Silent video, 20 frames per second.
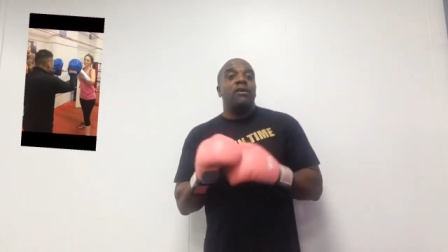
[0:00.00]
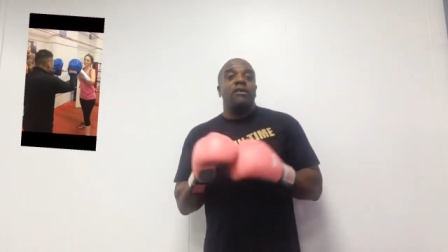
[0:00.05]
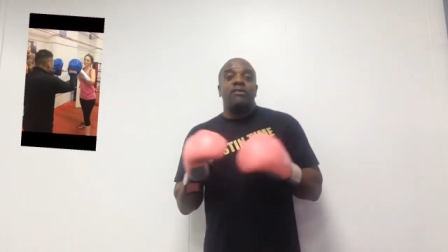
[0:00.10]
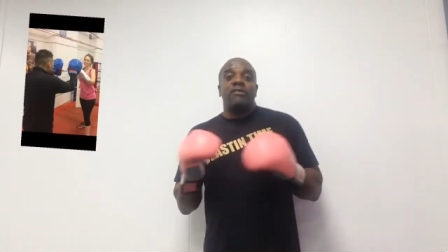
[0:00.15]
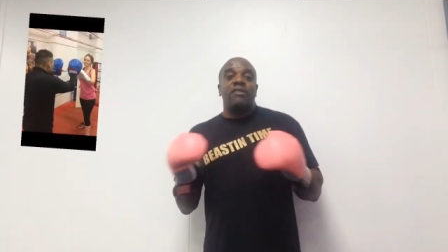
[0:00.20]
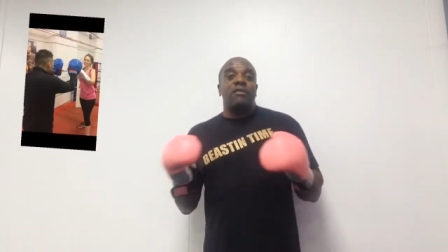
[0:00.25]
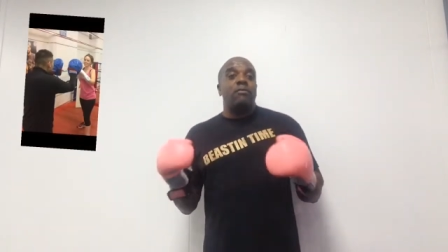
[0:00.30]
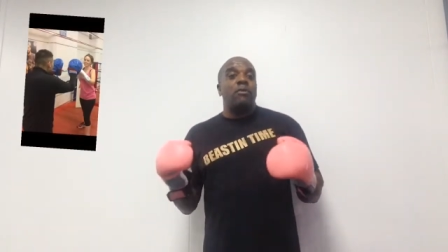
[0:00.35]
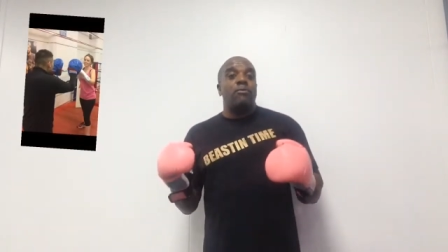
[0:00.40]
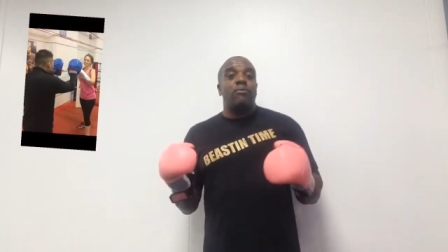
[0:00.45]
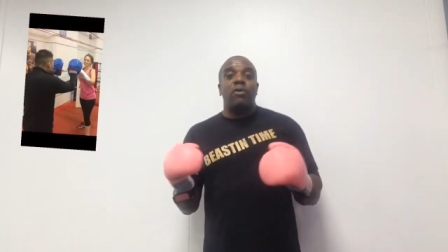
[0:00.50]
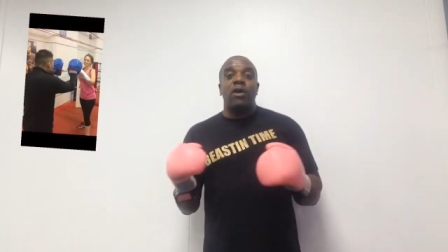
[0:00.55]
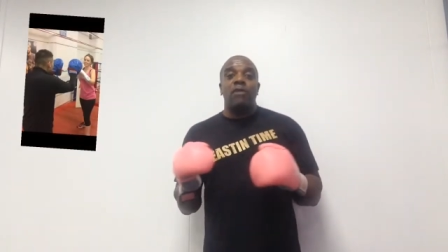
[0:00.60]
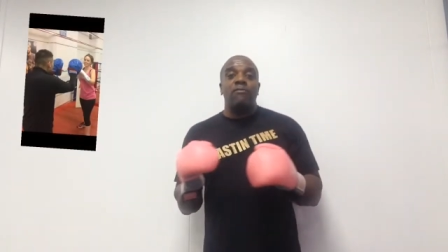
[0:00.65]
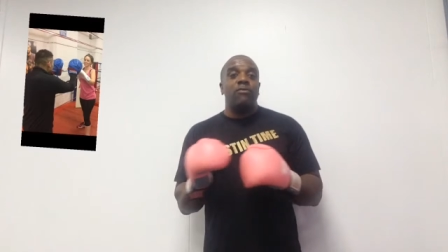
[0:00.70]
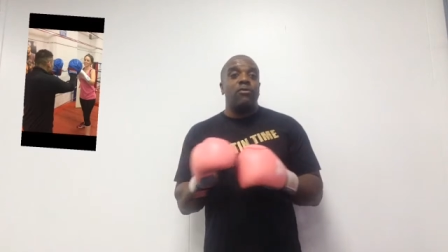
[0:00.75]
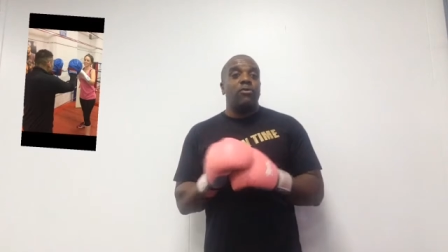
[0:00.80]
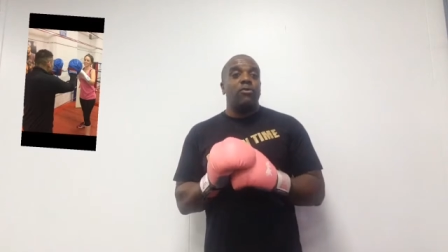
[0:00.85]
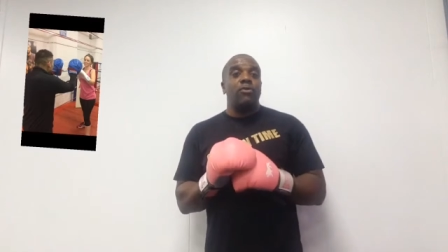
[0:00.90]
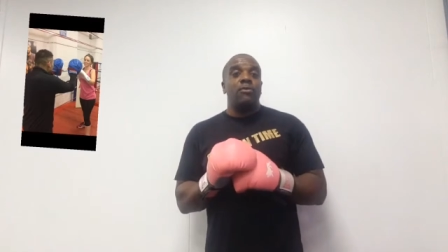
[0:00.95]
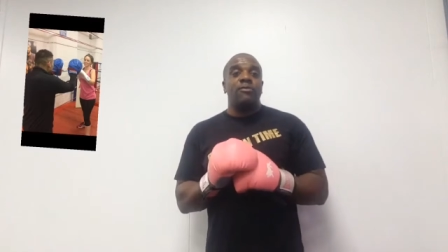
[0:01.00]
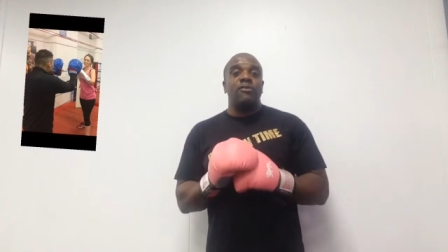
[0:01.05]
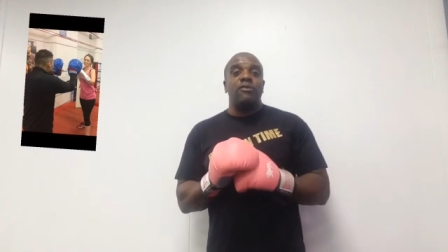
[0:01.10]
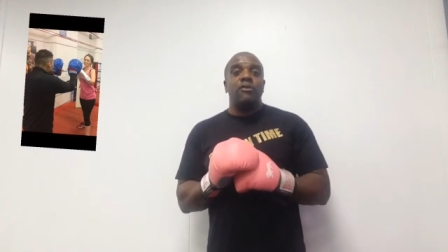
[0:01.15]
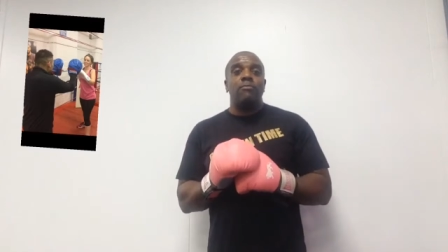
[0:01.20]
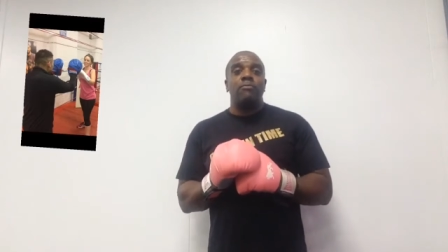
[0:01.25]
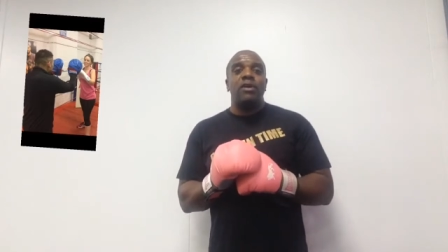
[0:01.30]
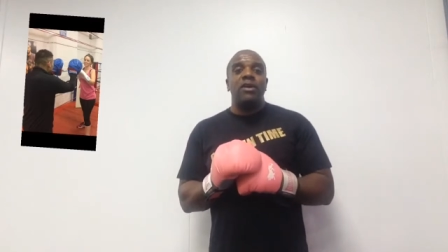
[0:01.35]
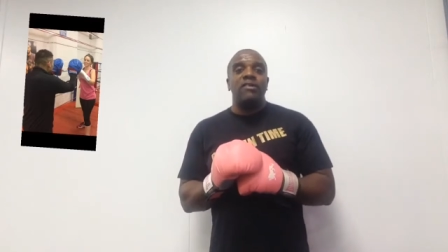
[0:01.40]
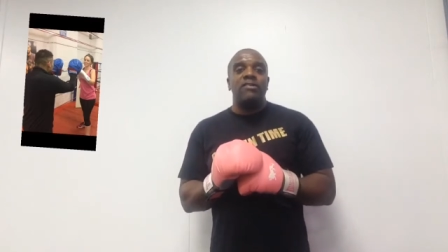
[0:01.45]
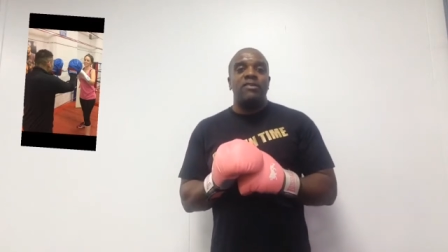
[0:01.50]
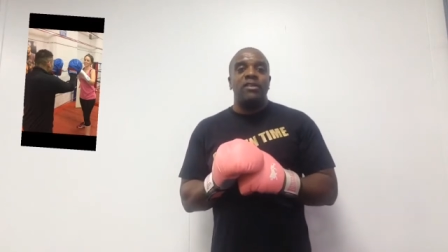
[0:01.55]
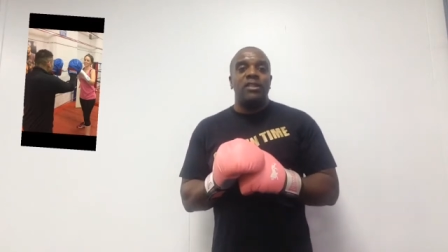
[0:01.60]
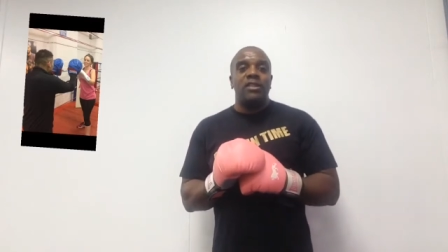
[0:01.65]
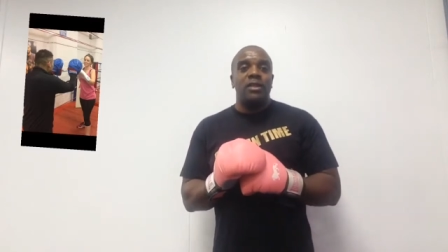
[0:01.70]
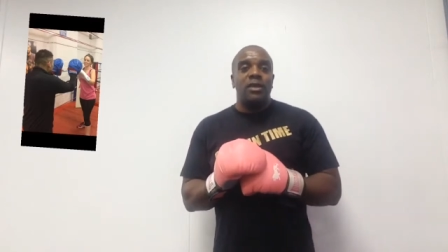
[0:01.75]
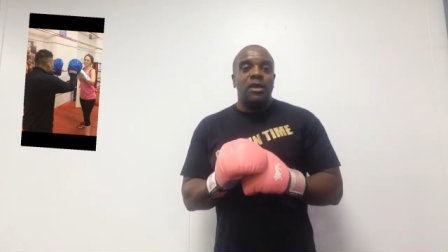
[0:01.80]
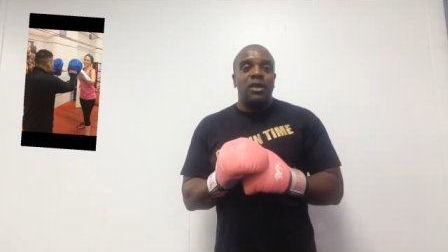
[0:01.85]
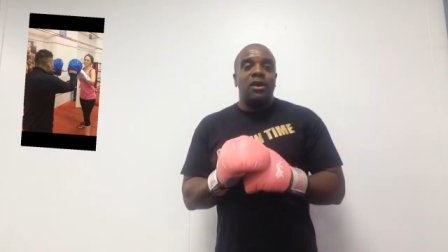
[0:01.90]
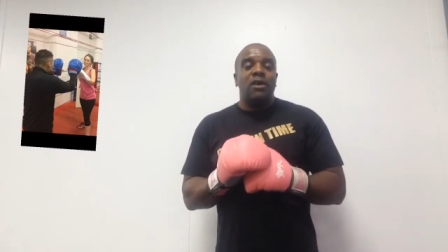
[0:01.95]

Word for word: semi-private groups are amazing